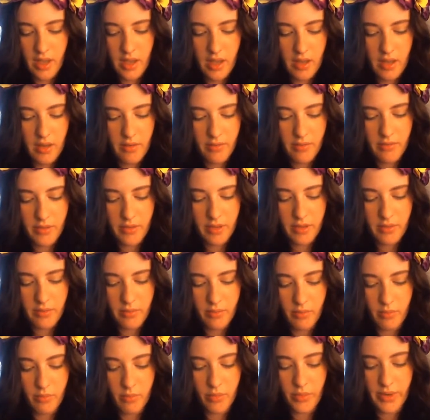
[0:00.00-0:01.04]
of
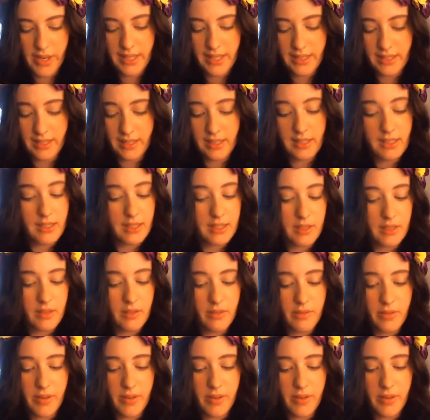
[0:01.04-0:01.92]
bracelets